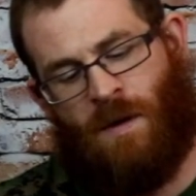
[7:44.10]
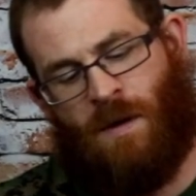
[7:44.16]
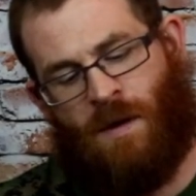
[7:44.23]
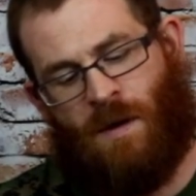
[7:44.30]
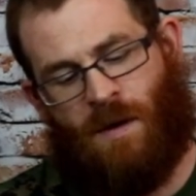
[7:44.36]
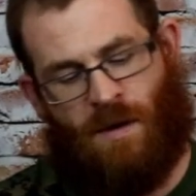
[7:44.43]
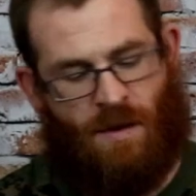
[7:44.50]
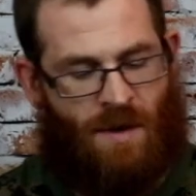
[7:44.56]

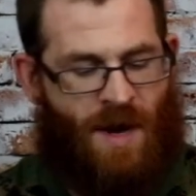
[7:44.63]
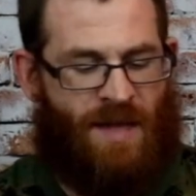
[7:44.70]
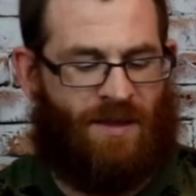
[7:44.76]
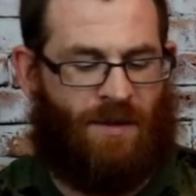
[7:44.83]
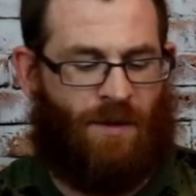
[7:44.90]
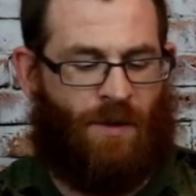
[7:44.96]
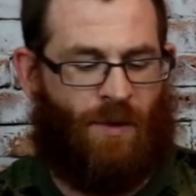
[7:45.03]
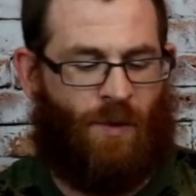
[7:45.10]
Huh,
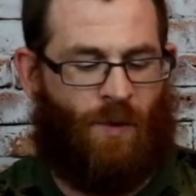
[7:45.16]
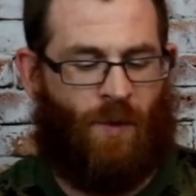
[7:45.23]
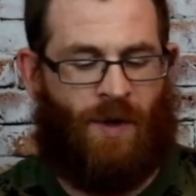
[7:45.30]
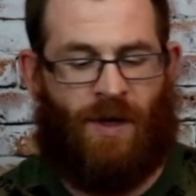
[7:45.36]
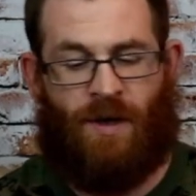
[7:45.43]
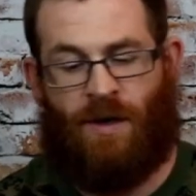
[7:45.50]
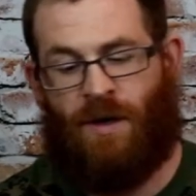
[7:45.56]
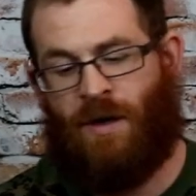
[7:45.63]
that's a little
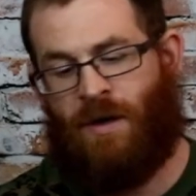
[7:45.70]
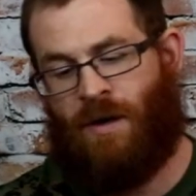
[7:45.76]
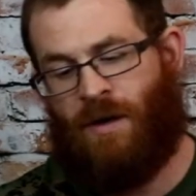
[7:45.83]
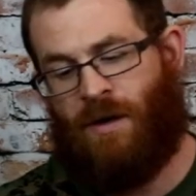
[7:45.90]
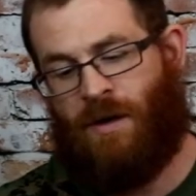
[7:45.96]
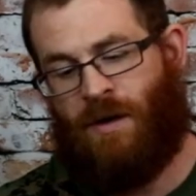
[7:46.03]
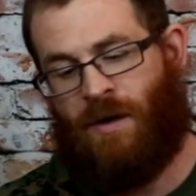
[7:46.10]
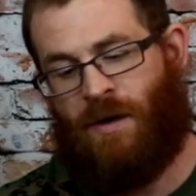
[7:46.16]
weird.
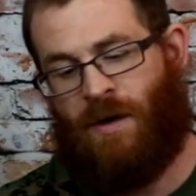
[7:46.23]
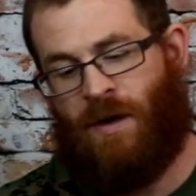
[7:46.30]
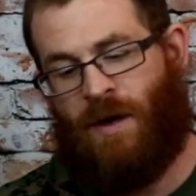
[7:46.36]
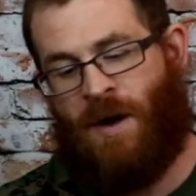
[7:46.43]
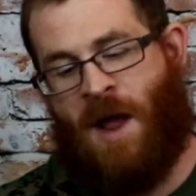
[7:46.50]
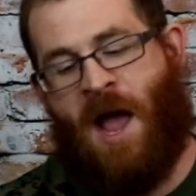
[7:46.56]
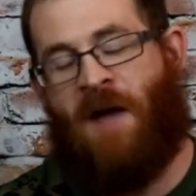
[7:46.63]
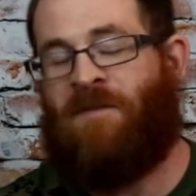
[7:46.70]

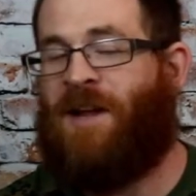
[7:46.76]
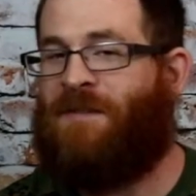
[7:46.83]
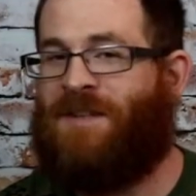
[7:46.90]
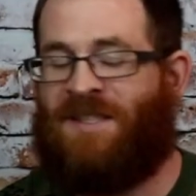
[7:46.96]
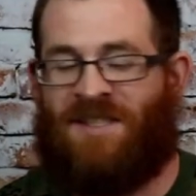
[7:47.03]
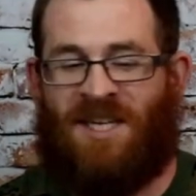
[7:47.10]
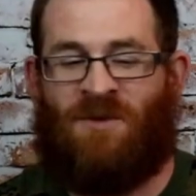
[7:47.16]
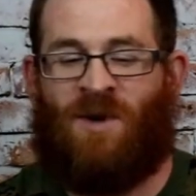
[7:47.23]
I've
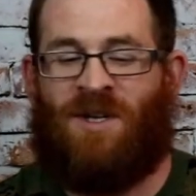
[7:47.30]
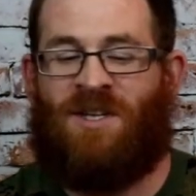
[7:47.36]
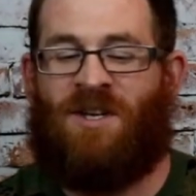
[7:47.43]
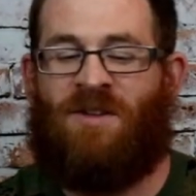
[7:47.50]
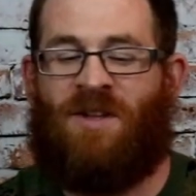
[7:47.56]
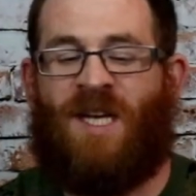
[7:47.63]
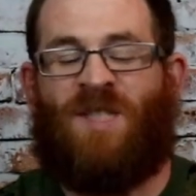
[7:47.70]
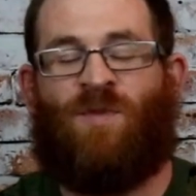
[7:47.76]
never seen one
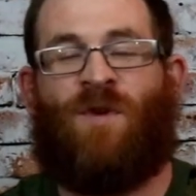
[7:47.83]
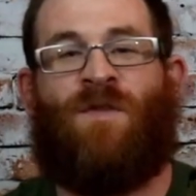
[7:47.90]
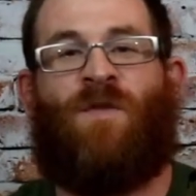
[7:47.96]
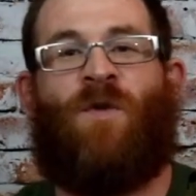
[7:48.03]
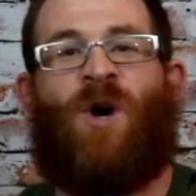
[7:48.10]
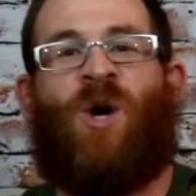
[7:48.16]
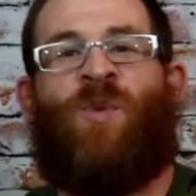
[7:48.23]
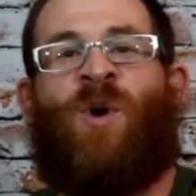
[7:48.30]
do this
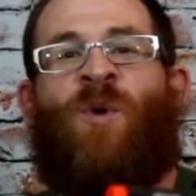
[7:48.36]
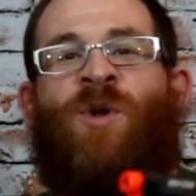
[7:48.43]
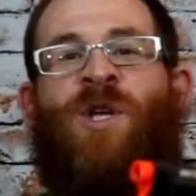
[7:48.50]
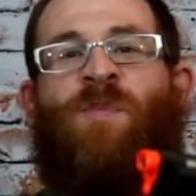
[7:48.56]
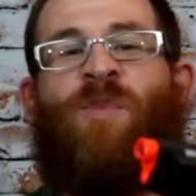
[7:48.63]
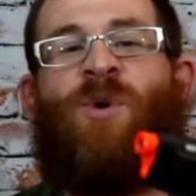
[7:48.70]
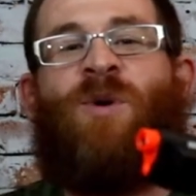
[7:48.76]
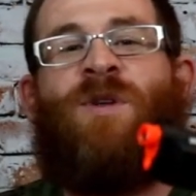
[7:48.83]
before, but when
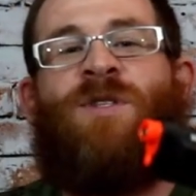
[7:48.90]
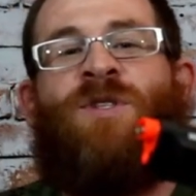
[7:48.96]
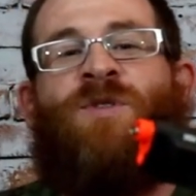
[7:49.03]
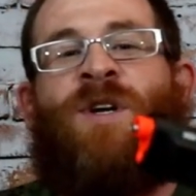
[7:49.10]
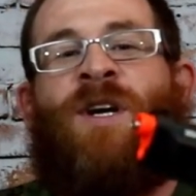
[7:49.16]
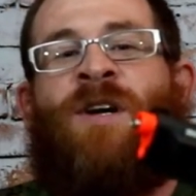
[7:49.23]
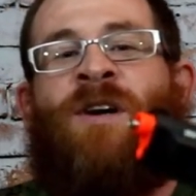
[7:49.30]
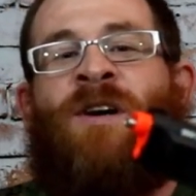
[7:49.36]
you pull the
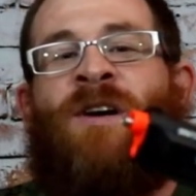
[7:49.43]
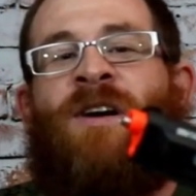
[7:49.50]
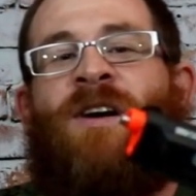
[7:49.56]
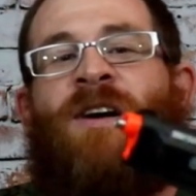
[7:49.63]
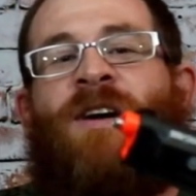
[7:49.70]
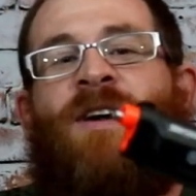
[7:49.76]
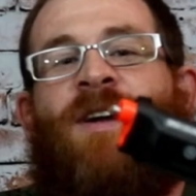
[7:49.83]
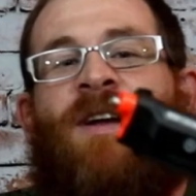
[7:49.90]
trigger,
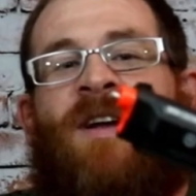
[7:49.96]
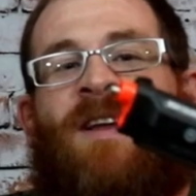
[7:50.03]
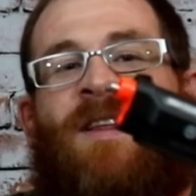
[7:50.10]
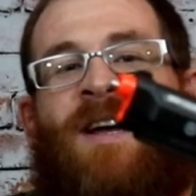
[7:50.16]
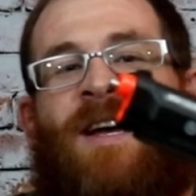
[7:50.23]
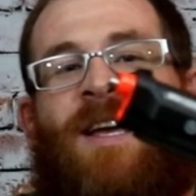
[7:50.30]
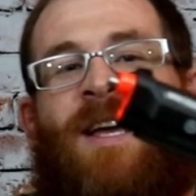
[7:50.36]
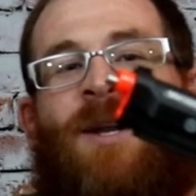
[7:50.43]

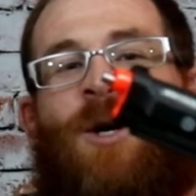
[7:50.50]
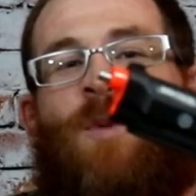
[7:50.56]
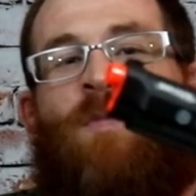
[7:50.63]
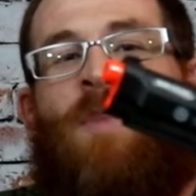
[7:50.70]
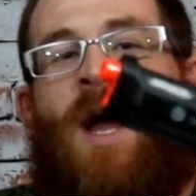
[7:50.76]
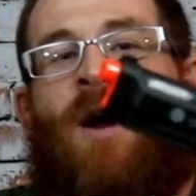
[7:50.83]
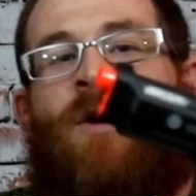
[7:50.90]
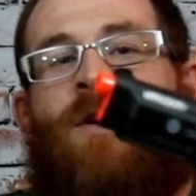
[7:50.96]
the inner
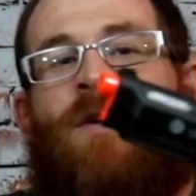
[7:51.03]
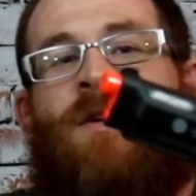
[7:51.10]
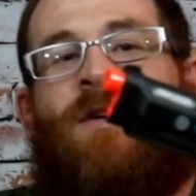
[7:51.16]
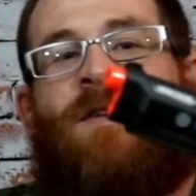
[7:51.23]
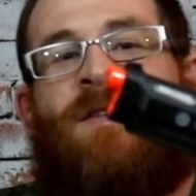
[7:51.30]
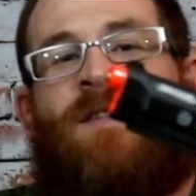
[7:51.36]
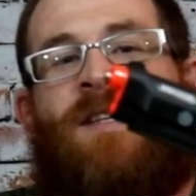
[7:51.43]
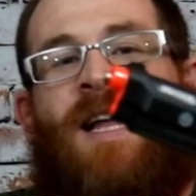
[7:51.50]
barrel
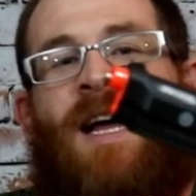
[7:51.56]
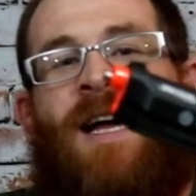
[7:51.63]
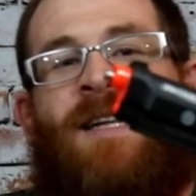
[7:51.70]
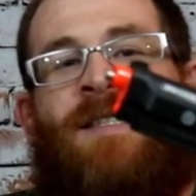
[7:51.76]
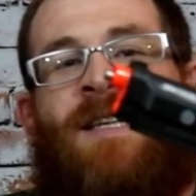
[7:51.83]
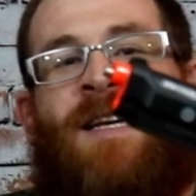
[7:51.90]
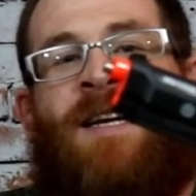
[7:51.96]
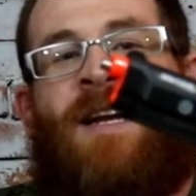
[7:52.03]

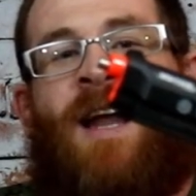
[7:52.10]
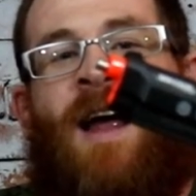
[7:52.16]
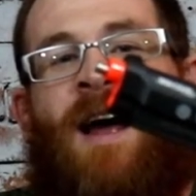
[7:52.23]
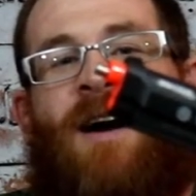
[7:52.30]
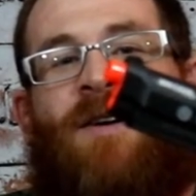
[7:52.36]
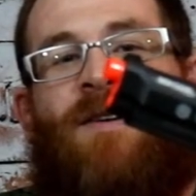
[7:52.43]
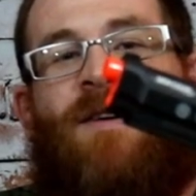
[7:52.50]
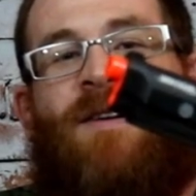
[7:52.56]
slides in and
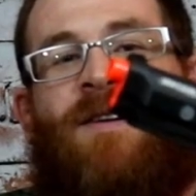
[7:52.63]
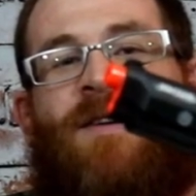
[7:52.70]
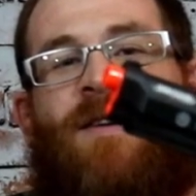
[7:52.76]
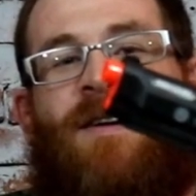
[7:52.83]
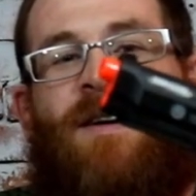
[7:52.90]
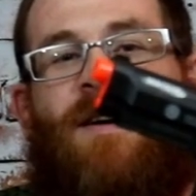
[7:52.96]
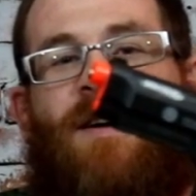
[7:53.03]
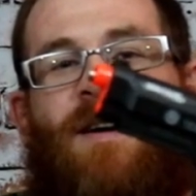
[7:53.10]
out.
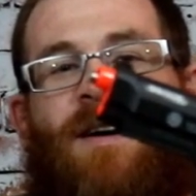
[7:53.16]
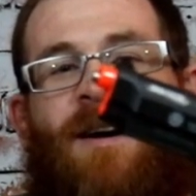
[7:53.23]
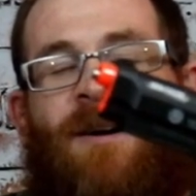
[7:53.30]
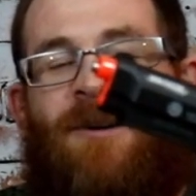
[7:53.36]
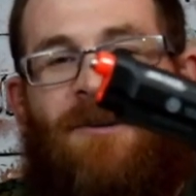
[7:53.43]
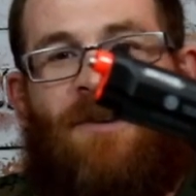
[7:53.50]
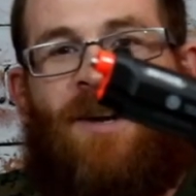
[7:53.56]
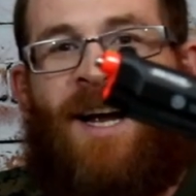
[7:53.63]
I don't
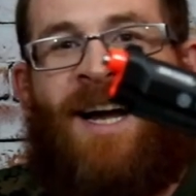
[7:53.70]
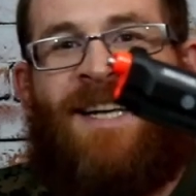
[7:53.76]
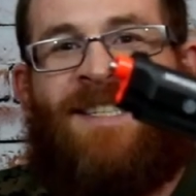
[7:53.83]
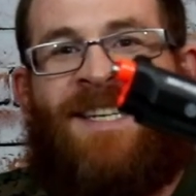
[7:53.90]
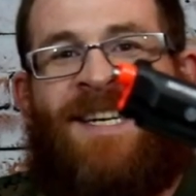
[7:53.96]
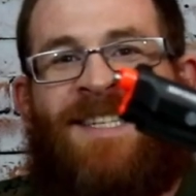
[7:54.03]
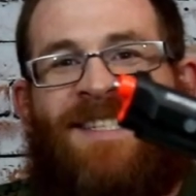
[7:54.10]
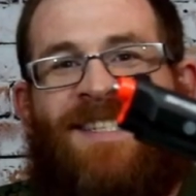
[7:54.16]
know if you guys
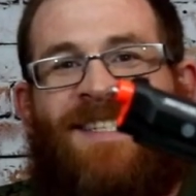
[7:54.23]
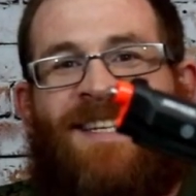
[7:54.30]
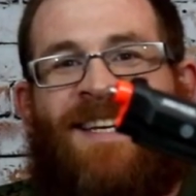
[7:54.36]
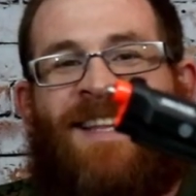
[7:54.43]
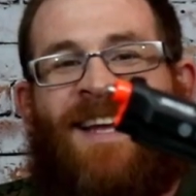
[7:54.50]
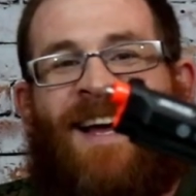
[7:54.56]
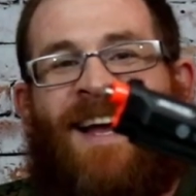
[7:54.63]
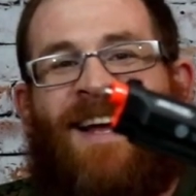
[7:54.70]
can
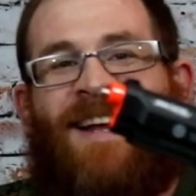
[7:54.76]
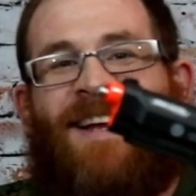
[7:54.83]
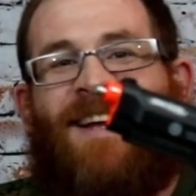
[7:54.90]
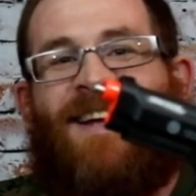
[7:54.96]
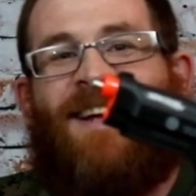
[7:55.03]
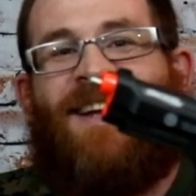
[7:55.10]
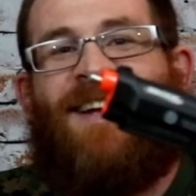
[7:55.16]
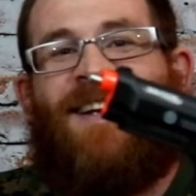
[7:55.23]
see that.
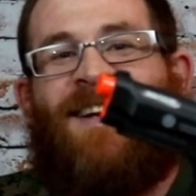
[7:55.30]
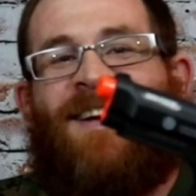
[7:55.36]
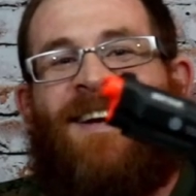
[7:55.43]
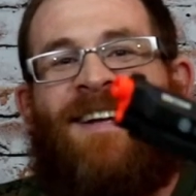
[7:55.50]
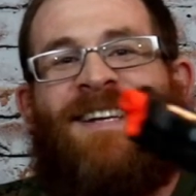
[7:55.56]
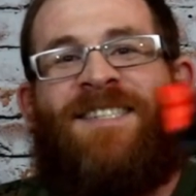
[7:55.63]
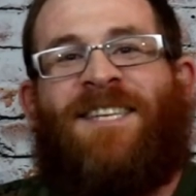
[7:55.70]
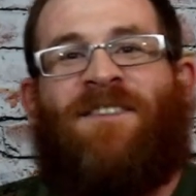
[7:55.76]

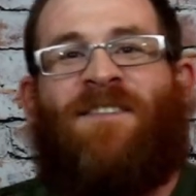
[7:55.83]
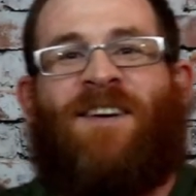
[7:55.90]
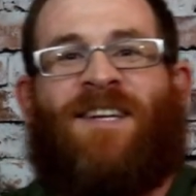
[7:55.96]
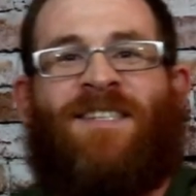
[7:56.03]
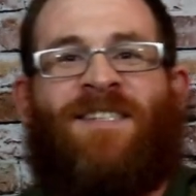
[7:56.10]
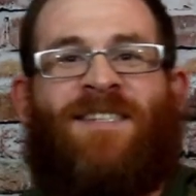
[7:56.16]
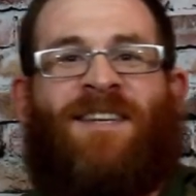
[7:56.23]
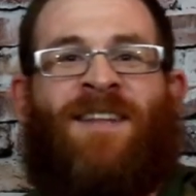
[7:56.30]
Let's see if you
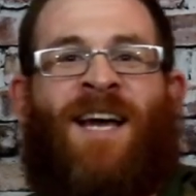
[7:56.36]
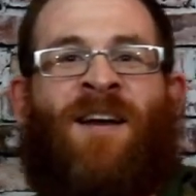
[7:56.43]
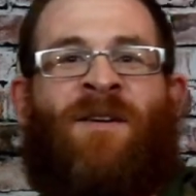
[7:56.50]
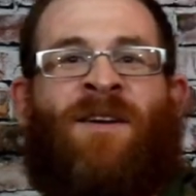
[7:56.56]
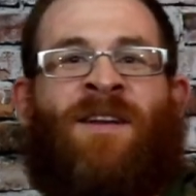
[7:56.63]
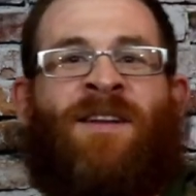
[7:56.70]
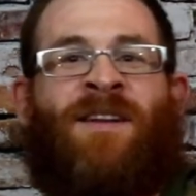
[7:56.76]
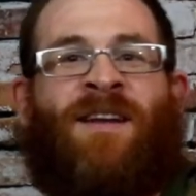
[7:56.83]
can see
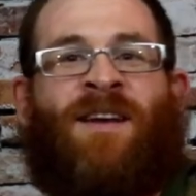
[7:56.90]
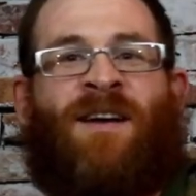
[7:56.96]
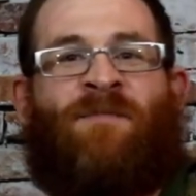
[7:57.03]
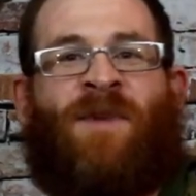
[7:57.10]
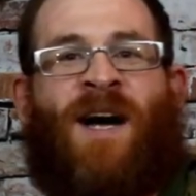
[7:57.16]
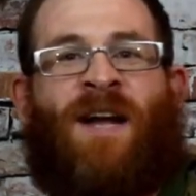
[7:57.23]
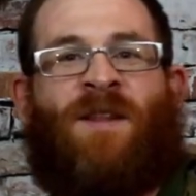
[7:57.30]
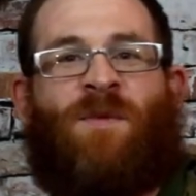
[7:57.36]
that
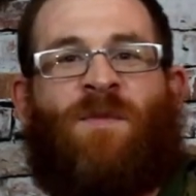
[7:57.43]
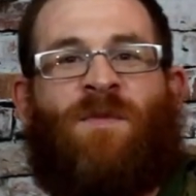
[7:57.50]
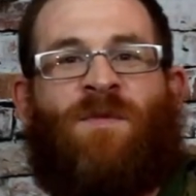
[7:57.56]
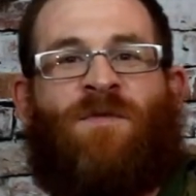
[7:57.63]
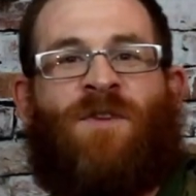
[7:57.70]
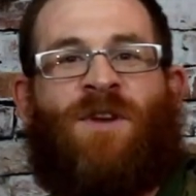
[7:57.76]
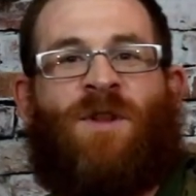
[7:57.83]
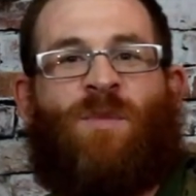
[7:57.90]
behind the
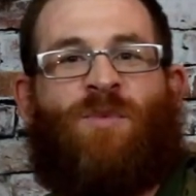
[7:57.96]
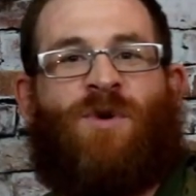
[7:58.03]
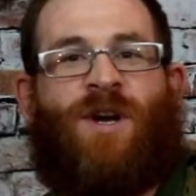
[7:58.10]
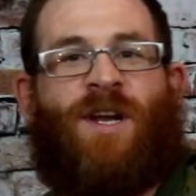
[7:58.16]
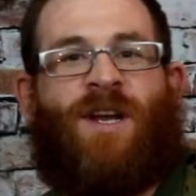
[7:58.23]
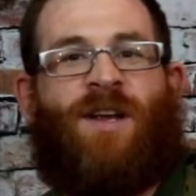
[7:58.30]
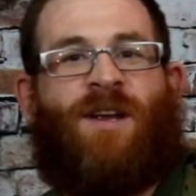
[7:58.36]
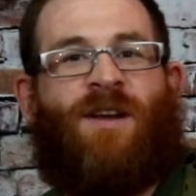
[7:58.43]
front of the brick.